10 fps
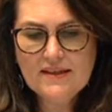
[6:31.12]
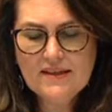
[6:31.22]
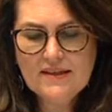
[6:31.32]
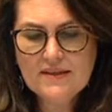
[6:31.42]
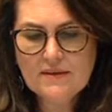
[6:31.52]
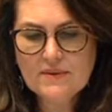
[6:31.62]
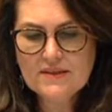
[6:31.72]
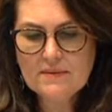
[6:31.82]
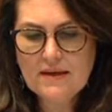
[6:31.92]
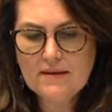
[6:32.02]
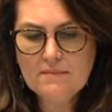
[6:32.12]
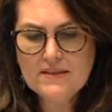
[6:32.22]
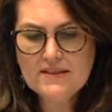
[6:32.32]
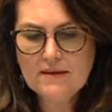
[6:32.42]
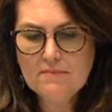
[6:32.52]
There was
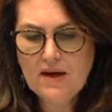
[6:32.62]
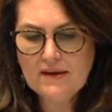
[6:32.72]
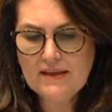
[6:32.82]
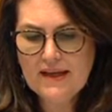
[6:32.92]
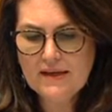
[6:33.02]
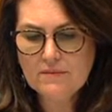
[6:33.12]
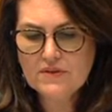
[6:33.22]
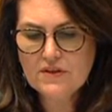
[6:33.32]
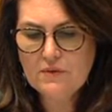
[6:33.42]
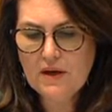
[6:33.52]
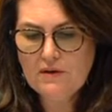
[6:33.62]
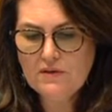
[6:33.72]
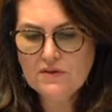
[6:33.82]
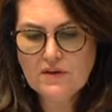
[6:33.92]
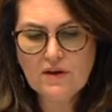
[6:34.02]
Mr. Michael Adams, who
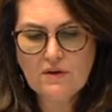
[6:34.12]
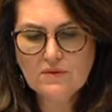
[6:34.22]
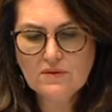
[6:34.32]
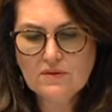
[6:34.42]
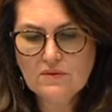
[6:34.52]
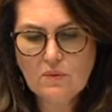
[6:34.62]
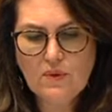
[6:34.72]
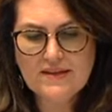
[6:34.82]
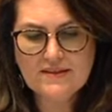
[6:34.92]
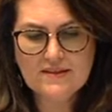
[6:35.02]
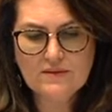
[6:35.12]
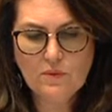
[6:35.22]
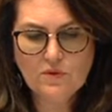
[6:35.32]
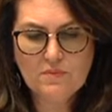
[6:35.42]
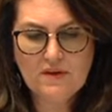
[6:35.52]
owned the Golden West
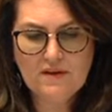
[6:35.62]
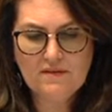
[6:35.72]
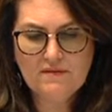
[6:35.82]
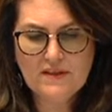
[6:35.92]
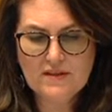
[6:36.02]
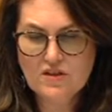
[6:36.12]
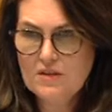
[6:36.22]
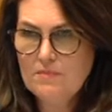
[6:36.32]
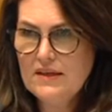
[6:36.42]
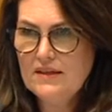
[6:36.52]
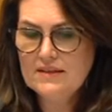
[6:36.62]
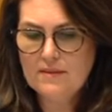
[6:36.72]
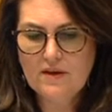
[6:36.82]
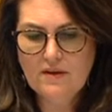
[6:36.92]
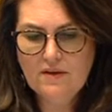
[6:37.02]
automotive dealership in
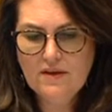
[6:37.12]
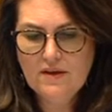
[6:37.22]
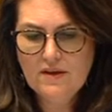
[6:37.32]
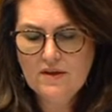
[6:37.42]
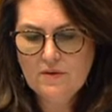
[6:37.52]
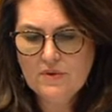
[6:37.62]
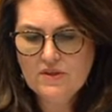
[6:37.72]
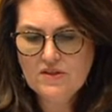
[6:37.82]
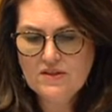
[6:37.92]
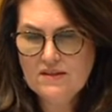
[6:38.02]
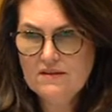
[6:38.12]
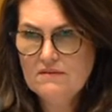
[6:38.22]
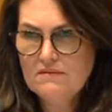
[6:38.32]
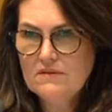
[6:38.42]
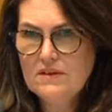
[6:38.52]
Dubbo, which is in
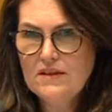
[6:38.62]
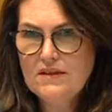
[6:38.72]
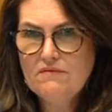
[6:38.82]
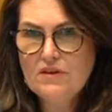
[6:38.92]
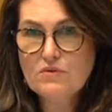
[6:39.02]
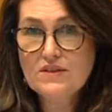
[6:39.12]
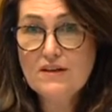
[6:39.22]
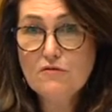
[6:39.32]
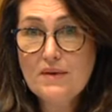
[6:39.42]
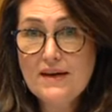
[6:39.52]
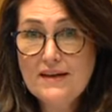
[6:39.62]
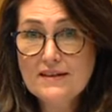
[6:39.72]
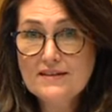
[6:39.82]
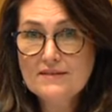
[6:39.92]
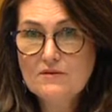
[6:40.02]
the federal seat of
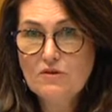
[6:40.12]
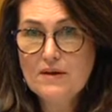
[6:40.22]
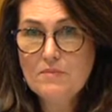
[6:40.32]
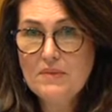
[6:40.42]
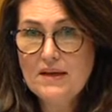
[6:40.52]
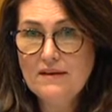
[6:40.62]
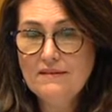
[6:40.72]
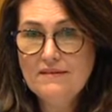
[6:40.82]
Parkes, great big